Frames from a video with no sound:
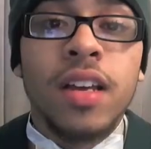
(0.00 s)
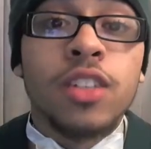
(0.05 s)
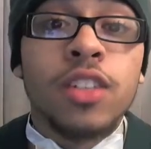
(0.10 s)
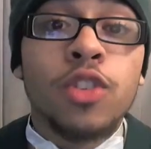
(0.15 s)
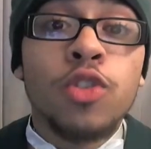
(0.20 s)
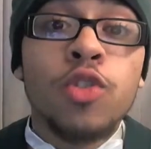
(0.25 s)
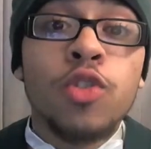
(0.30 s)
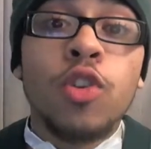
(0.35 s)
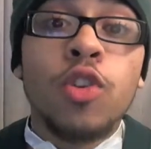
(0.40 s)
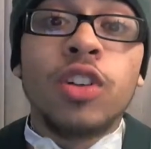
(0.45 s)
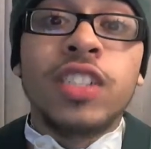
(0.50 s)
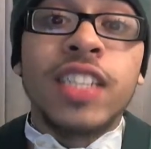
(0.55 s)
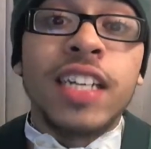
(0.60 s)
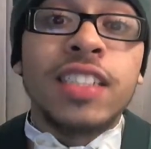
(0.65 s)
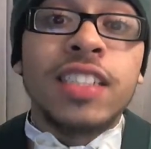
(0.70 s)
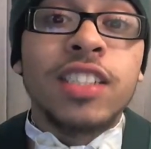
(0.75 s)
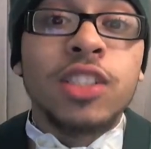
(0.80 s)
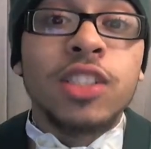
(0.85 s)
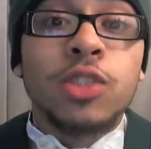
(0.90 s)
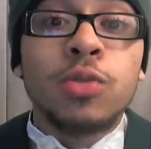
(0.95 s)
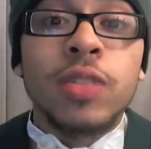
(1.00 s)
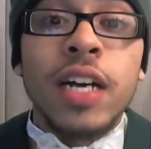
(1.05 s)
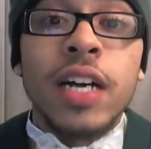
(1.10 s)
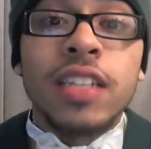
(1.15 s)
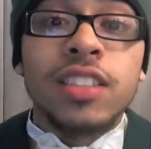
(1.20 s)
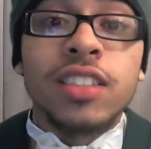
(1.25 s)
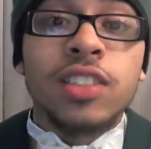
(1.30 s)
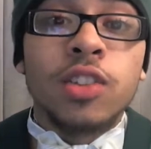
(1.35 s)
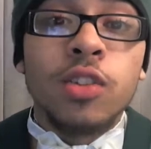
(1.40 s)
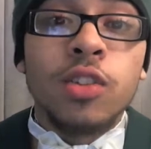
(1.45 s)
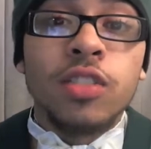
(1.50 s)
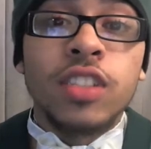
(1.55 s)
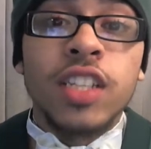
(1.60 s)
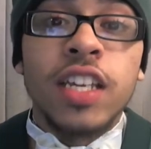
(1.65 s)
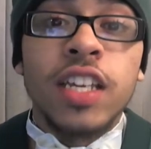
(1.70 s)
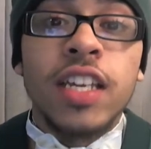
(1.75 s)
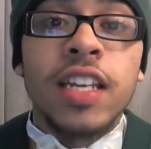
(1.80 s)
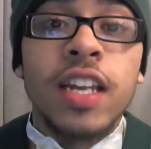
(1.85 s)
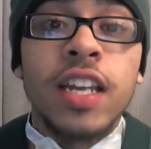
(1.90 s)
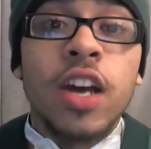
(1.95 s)
The New York Jets in
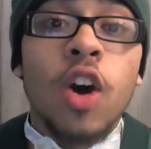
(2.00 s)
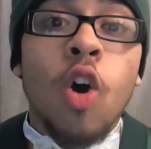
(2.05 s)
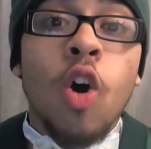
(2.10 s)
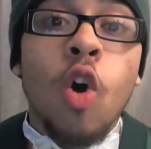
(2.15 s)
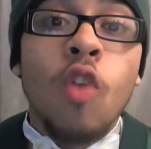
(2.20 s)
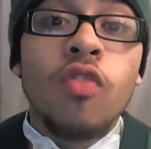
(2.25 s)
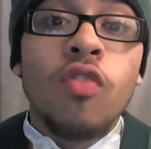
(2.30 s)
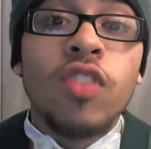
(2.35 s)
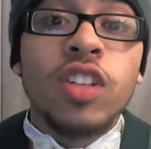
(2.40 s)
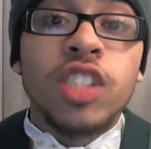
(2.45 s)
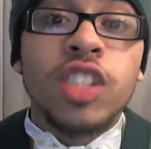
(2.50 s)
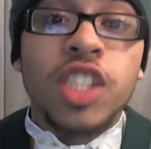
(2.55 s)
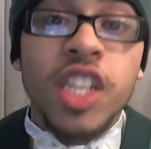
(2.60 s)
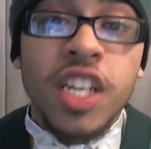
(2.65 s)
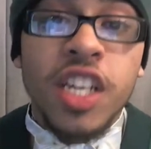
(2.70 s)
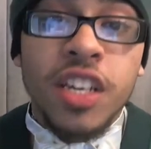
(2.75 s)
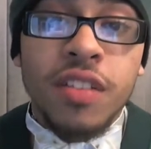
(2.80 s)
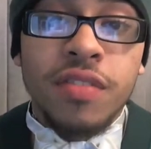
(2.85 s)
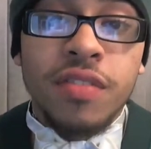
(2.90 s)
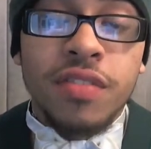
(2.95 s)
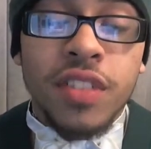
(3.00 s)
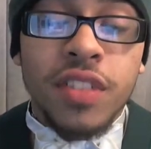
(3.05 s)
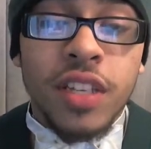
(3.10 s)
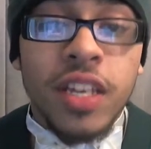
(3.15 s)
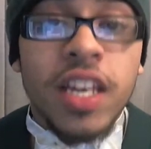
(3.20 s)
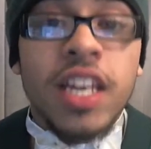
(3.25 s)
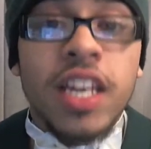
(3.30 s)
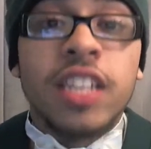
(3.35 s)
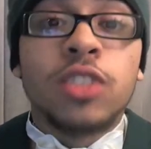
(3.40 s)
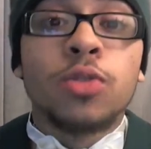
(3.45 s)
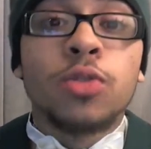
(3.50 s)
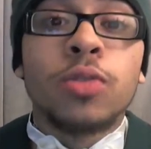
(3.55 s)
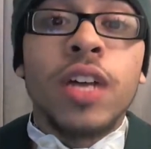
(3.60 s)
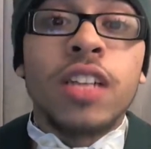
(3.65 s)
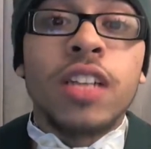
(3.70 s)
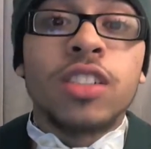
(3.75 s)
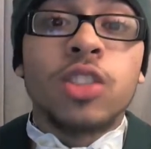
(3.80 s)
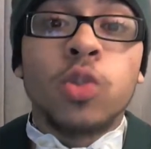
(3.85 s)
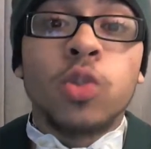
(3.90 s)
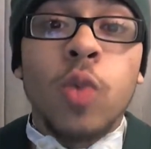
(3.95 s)
2013 overachieved. In
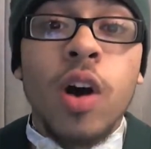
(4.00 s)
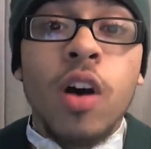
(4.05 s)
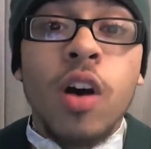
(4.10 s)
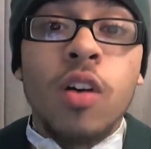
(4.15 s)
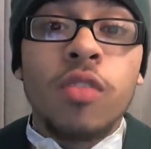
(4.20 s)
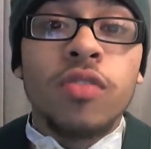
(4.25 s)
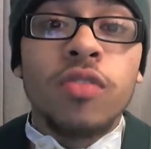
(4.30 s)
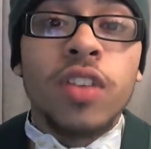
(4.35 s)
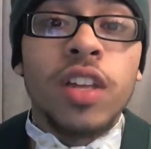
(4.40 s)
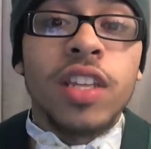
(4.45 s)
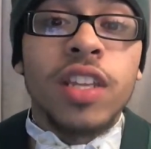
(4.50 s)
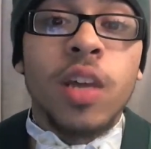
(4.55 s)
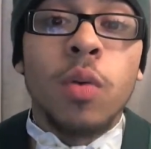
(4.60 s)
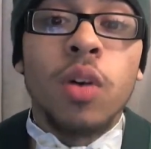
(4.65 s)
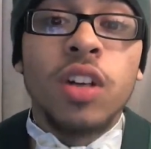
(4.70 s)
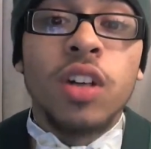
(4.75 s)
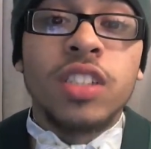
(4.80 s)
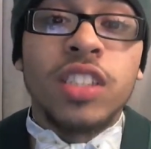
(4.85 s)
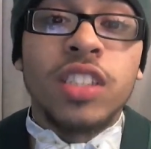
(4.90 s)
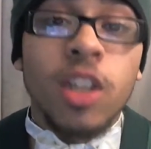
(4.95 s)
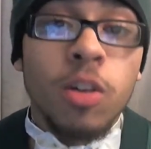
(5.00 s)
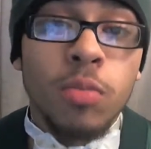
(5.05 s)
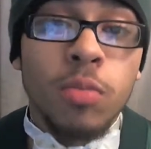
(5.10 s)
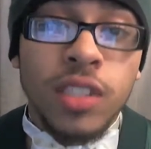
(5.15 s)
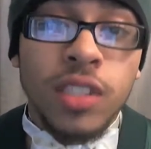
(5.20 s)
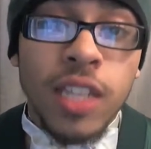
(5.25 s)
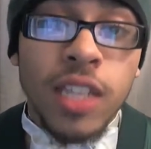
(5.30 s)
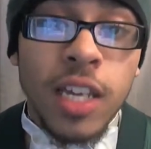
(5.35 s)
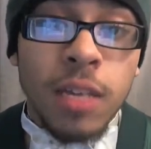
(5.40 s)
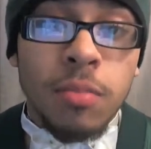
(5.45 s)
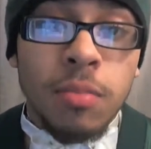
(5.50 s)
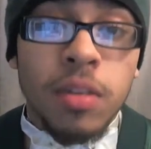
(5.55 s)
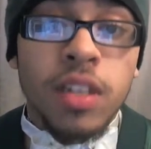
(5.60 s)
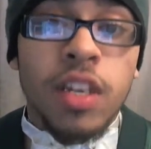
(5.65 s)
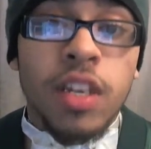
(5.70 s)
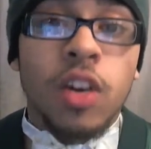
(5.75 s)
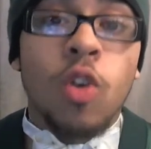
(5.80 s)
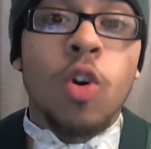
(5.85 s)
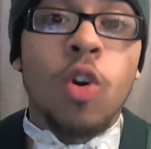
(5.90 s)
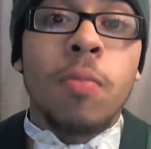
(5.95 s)
2012, they were a terrible team.
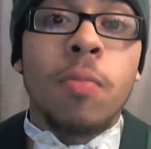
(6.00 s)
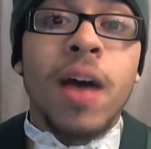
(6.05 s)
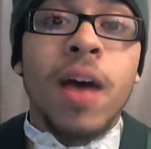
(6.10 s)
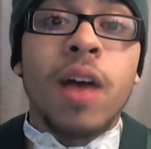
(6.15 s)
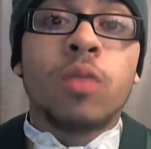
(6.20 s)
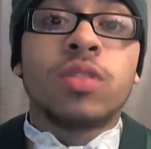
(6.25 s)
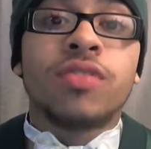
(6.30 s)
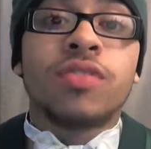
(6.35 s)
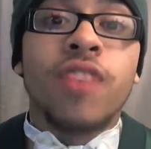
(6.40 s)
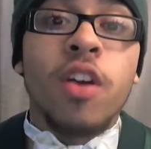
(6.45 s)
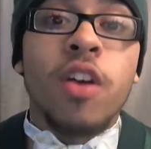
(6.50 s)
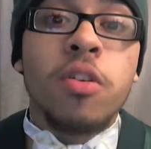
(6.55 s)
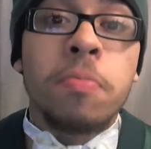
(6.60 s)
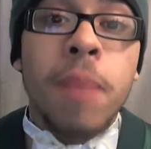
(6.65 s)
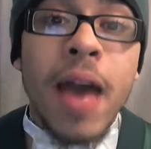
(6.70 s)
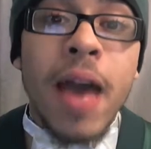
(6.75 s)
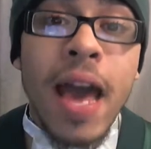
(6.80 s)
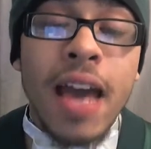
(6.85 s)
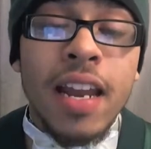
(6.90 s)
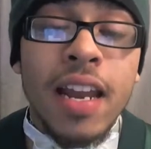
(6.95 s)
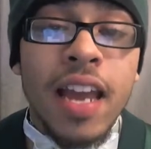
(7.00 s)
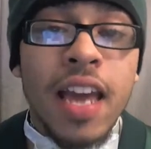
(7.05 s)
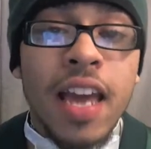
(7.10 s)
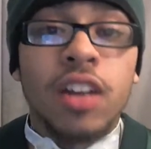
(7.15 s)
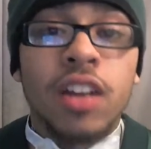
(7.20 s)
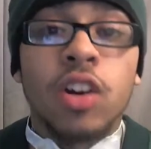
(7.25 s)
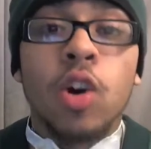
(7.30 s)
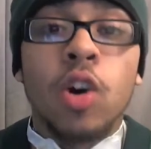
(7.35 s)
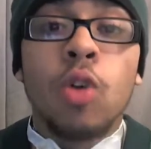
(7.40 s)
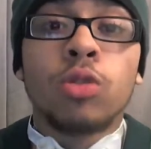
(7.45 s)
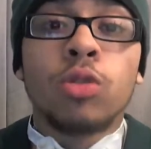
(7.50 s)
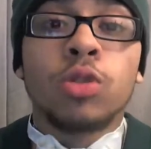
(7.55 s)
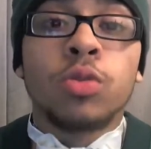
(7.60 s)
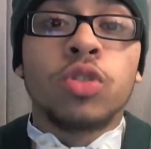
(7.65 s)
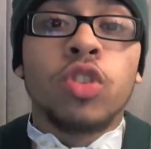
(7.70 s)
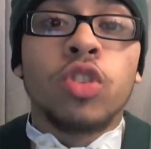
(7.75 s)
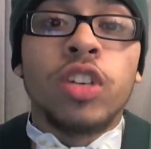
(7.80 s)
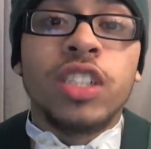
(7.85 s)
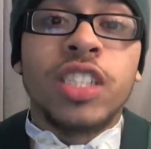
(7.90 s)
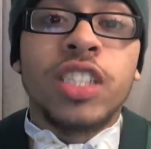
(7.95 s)
Their quarterback was very bad, and the coach
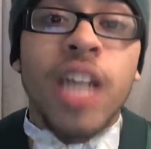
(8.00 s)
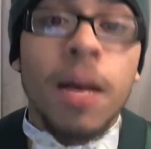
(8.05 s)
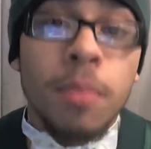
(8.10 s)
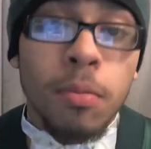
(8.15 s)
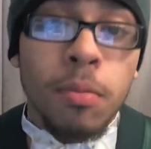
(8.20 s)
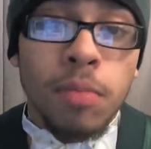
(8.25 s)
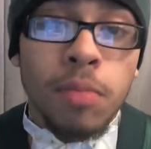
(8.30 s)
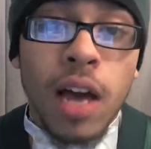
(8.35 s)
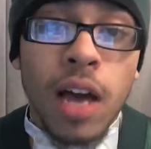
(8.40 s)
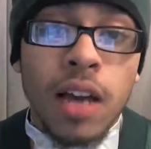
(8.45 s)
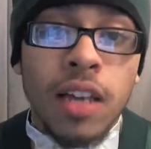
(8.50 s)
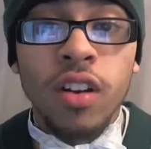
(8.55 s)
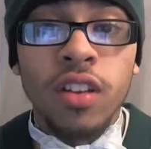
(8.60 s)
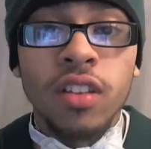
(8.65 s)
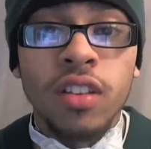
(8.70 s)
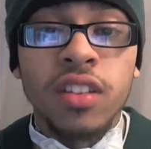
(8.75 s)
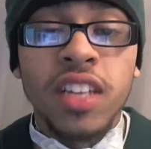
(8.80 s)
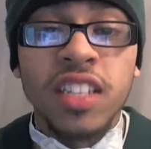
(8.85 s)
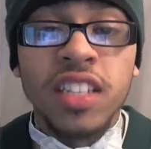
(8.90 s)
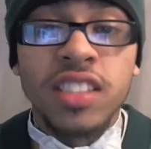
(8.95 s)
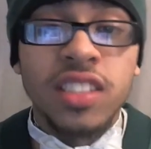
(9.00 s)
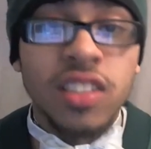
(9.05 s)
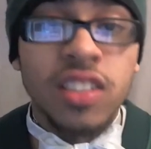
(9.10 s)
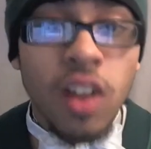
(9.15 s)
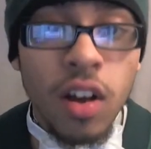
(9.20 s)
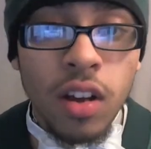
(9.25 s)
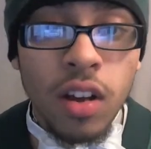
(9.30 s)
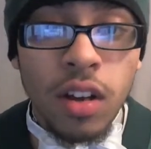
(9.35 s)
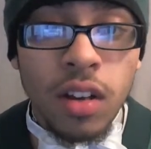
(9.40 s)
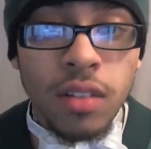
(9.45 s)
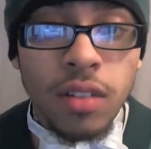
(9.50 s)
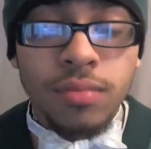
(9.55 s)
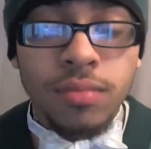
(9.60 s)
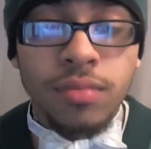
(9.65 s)
was on the chopping block. They stunk.